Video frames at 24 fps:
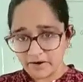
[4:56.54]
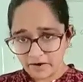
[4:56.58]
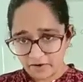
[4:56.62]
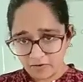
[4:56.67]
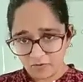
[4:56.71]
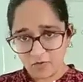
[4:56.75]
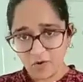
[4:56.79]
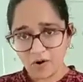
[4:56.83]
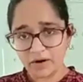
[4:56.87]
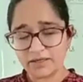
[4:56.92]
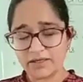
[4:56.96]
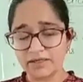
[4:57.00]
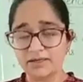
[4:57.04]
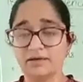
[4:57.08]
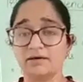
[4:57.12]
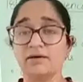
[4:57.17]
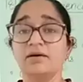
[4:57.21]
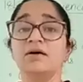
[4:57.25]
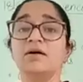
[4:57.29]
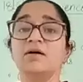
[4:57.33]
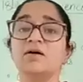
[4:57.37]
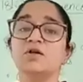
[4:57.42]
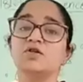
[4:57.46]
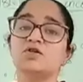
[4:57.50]

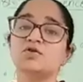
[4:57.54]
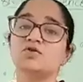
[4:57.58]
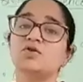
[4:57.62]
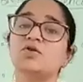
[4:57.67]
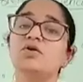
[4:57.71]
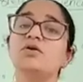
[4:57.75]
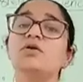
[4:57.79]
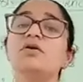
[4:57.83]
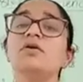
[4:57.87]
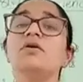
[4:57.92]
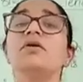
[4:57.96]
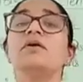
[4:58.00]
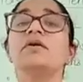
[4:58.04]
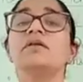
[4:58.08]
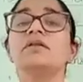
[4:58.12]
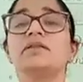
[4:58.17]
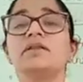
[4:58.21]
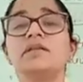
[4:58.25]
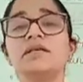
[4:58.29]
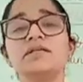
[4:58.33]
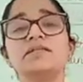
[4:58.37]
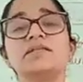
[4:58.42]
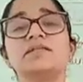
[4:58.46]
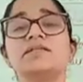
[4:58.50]
water. So
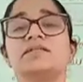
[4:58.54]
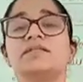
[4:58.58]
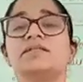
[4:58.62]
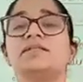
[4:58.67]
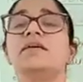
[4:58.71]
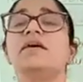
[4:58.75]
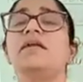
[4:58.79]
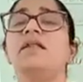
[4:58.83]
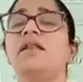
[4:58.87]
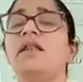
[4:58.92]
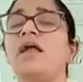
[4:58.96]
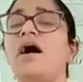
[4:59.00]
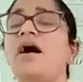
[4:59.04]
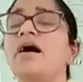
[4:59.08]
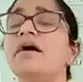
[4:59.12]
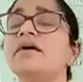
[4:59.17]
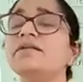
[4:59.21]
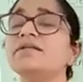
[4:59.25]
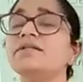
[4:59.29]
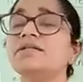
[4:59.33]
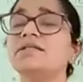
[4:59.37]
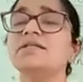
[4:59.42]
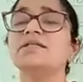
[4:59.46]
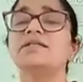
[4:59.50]
this is the
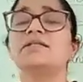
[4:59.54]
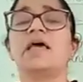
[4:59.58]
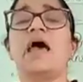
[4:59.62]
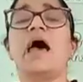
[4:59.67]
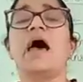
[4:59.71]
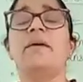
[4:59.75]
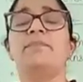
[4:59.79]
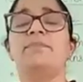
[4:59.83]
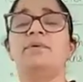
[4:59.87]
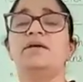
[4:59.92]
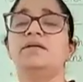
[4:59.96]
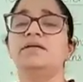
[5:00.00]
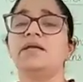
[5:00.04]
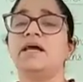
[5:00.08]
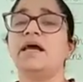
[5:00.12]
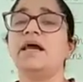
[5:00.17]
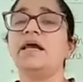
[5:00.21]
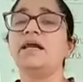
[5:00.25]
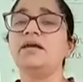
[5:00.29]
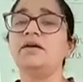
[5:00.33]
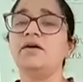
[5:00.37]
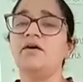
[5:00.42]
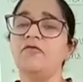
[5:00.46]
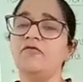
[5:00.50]
largest
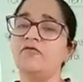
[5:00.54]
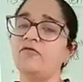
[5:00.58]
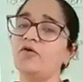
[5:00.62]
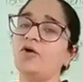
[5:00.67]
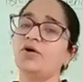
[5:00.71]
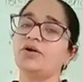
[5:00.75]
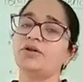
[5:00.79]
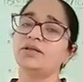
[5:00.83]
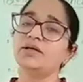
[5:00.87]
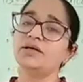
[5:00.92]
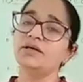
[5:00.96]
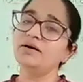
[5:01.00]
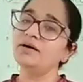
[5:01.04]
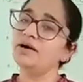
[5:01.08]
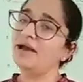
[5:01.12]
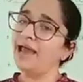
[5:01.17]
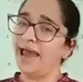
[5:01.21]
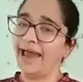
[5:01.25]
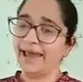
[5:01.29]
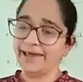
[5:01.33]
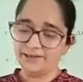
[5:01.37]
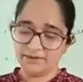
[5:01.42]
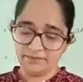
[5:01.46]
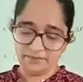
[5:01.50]
habitat for the
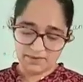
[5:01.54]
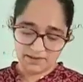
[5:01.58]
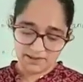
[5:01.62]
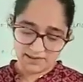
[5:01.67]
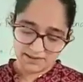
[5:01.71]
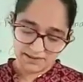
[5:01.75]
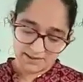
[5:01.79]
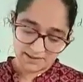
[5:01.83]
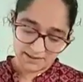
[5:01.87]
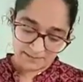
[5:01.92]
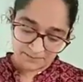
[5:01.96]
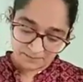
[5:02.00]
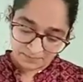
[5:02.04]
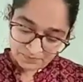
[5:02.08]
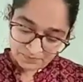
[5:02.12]
animals